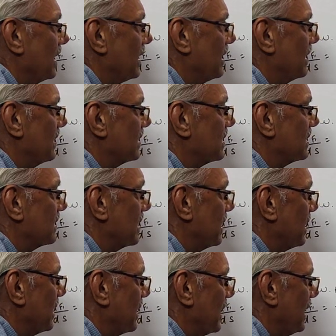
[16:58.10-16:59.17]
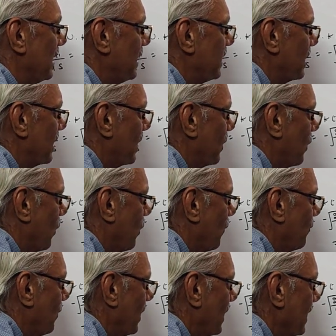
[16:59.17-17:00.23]
It is integral
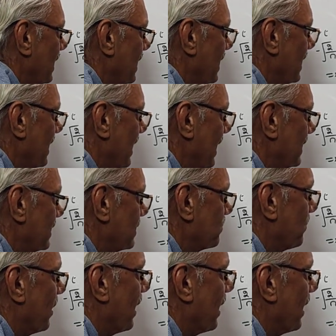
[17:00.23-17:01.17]
of s